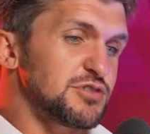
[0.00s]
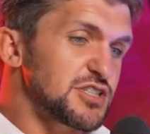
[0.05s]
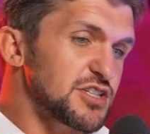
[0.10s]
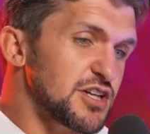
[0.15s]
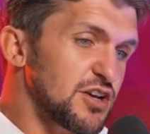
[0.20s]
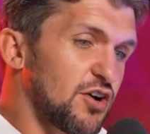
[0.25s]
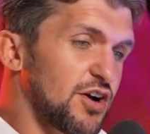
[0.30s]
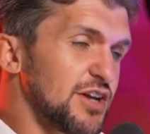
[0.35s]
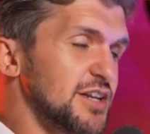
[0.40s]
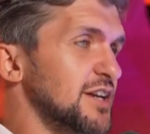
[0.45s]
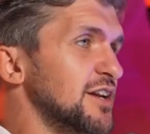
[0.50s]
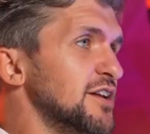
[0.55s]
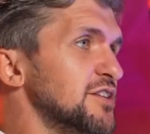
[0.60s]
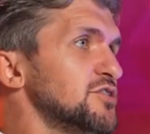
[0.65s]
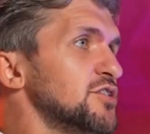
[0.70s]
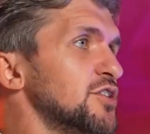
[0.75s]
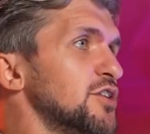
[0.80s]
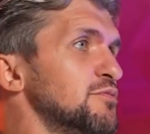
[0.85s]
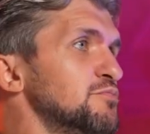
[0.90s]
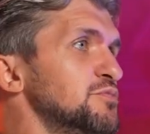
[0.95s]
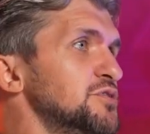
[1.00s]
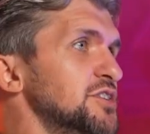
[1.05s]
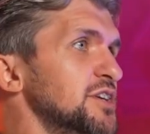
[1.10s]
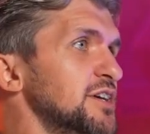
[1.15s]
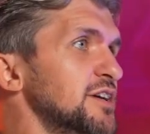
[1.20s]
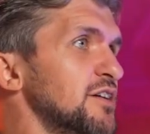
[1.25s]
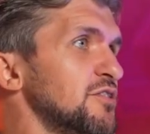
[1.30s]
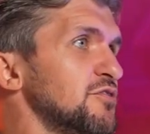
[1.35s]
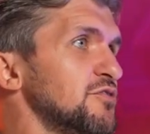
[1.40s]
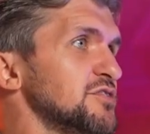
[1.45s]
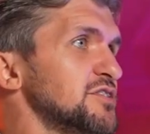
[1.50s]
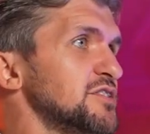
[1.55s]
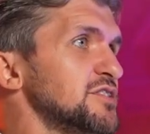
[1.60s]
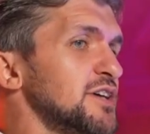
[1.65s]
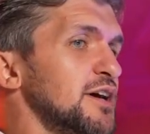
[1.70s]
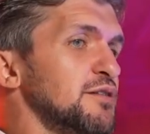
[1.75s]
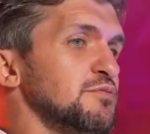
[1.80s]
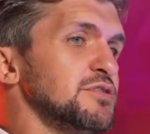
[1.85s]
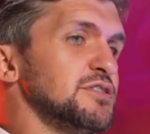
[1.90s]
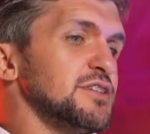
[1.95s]
sliding a term sheet across the
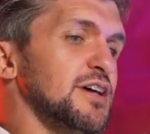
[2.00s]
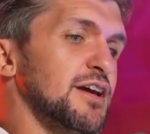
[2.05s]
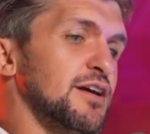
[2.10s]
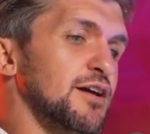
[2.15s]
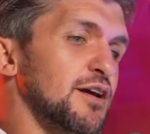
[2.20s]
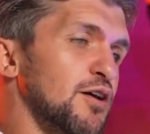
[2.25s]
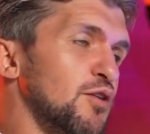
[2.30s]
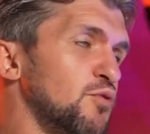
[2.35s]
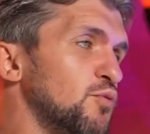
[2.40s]
table to say,